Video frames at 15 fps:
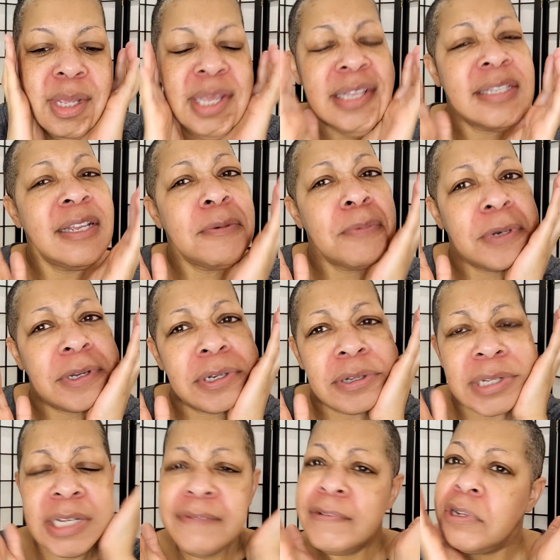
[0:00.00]
he said, well,
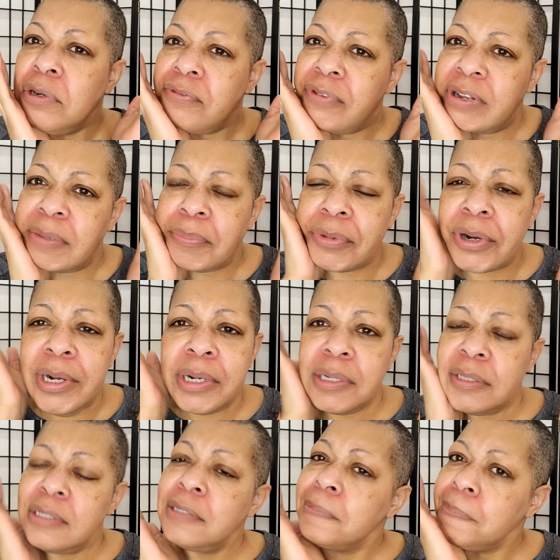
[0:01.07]
they'll leave little red
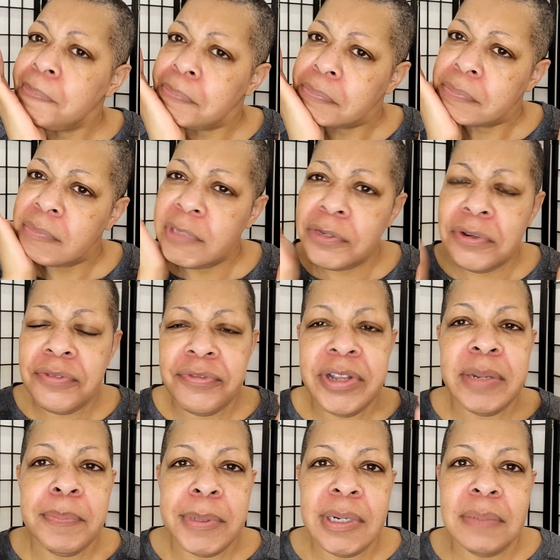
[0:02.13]
marks, little
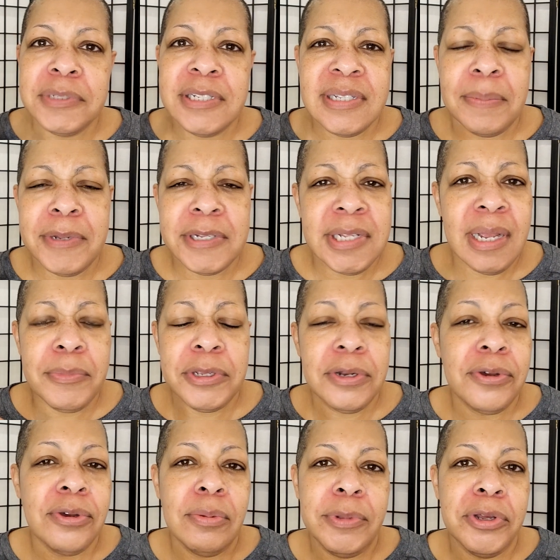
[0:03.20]
red bumps. He said, by the time you
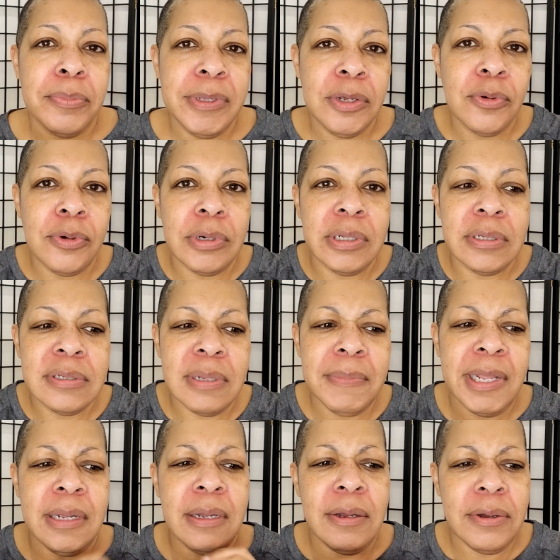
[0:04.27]
get home, they'll be gone. So I'm
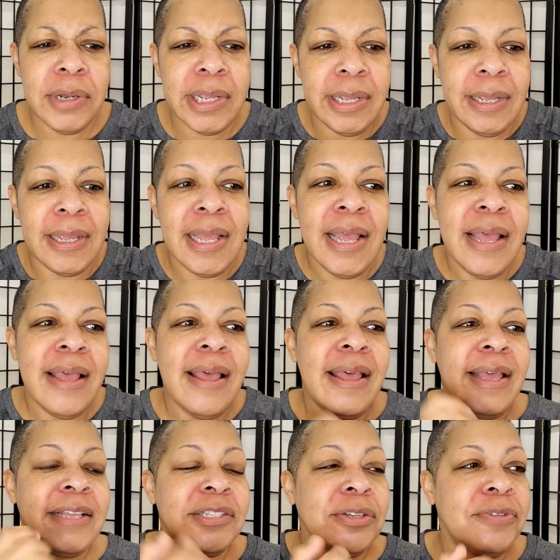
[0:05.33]
like, oh, okay.
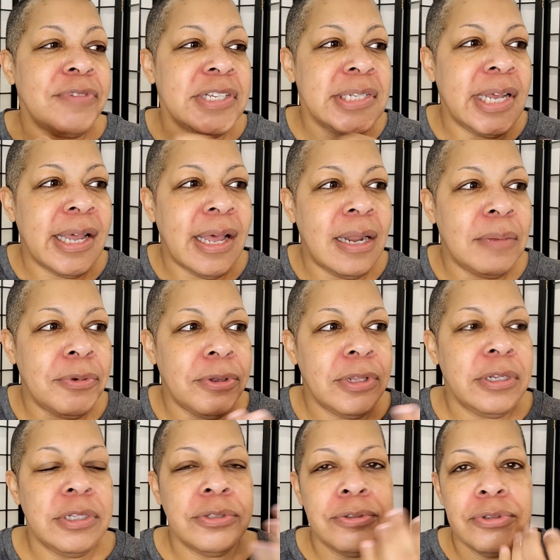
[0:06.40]
And so the reason I got up
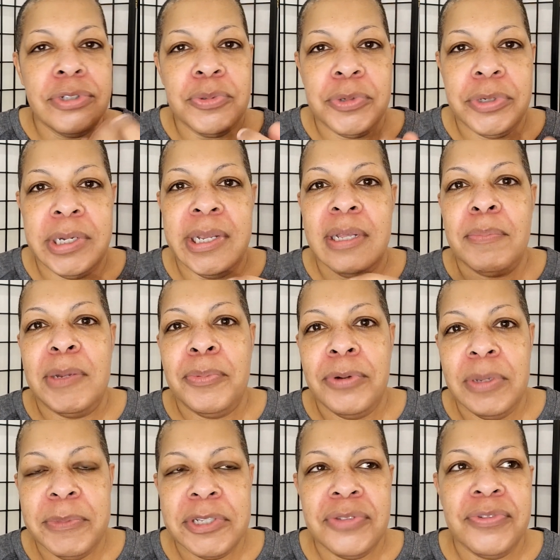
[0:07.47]
earlier than usual, again, my appointment's